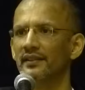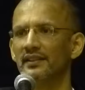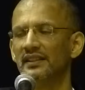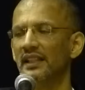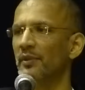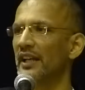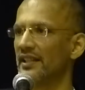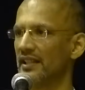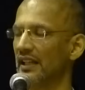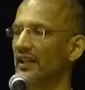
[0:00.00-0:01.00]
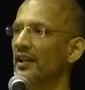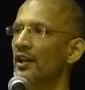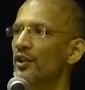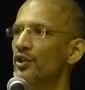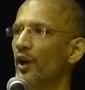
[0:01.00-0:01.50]
CBSE.
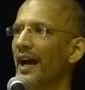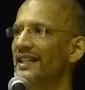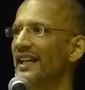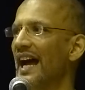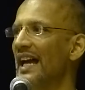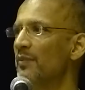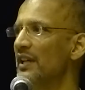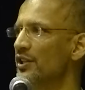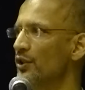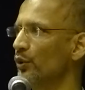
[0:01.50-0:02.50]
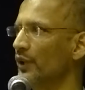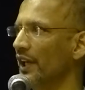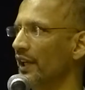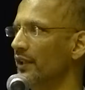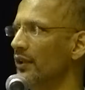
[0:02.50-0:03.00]
So as an IB
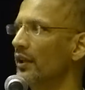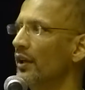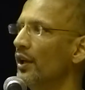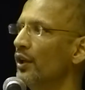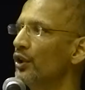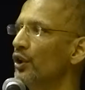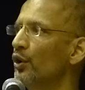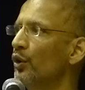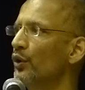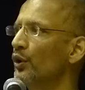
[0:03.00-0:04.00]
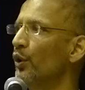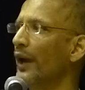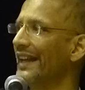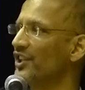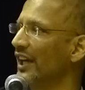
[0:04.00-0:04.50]
student, you do
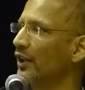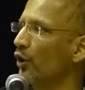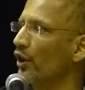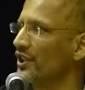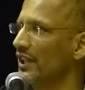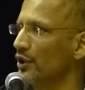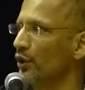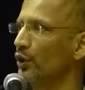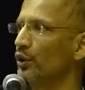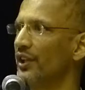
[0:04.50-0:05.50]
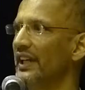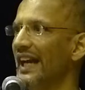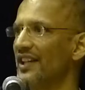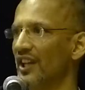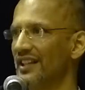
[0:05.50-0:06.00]
HL courses, you do
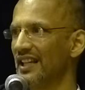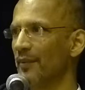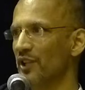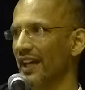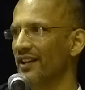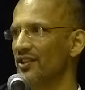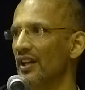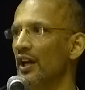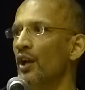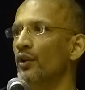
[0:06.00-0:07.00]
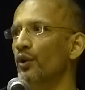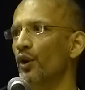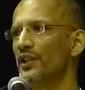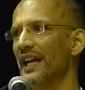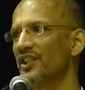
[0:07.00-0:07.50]
3 HL subjects.
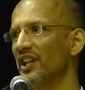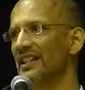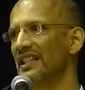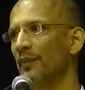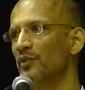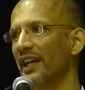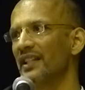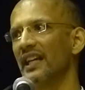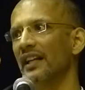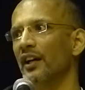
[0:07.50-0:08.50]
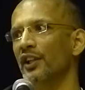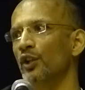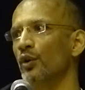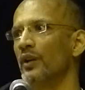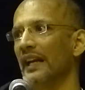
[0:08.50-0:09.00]
Those HL subjects can earn
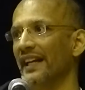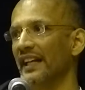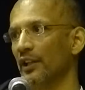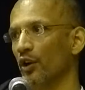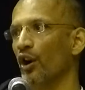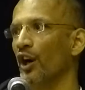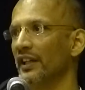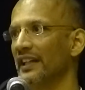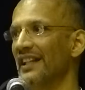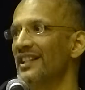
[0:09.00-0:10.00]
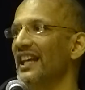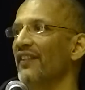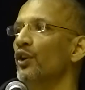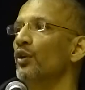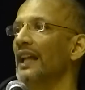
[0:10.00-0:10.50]
you credit or can
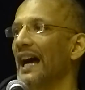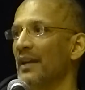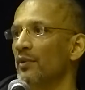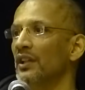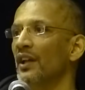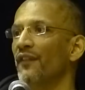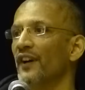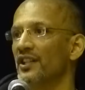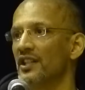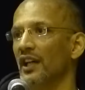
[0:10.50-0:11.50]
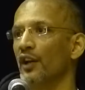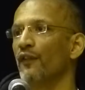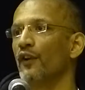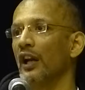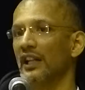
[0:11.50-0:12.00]
save you time in the first year
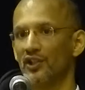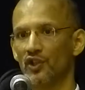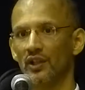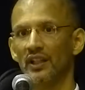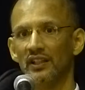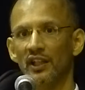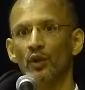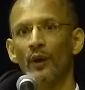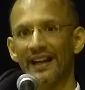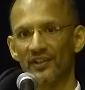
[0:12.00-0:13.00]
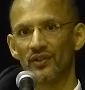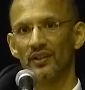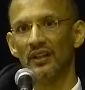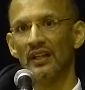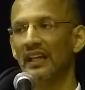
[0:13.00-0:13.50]
of college in the
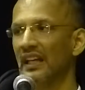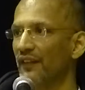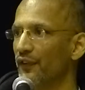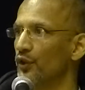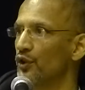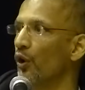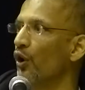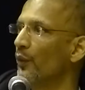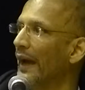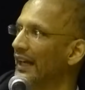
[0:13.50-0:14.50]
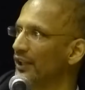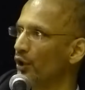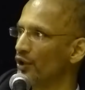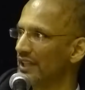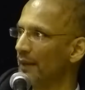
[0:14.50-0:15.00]
US if you score well
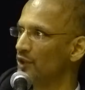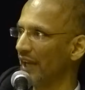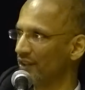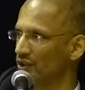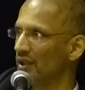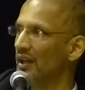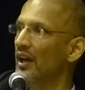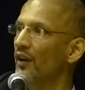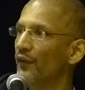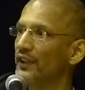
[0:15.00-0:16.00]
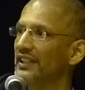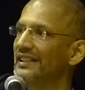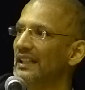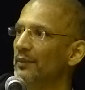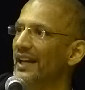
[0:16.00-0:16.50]
in those subjects. For the
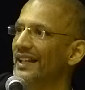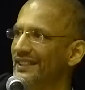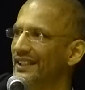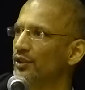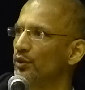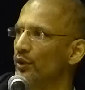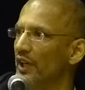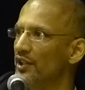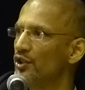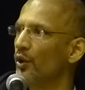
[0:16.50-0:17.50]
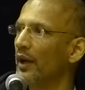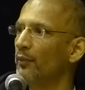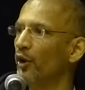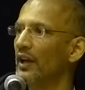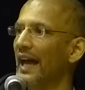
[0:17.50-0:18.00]
CBSE students, you
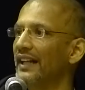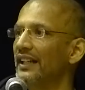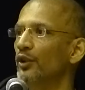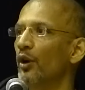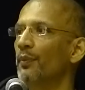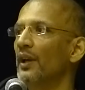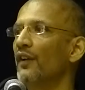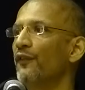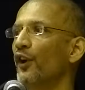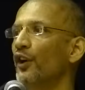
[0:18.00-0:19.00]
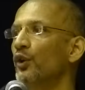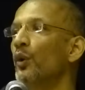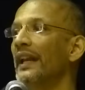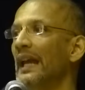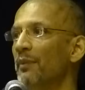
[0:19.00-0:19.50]
are more likely to appear for
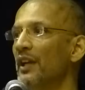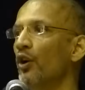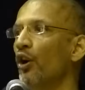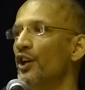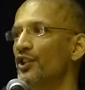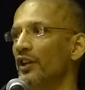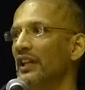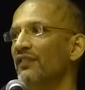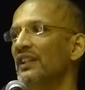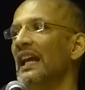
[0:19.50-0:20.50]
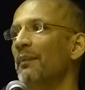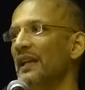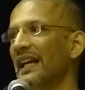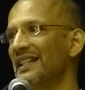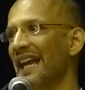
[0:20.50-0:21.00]
do an AP course or give the
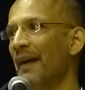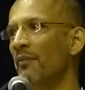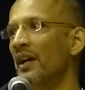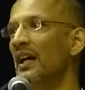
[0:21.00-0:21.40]
AP exam.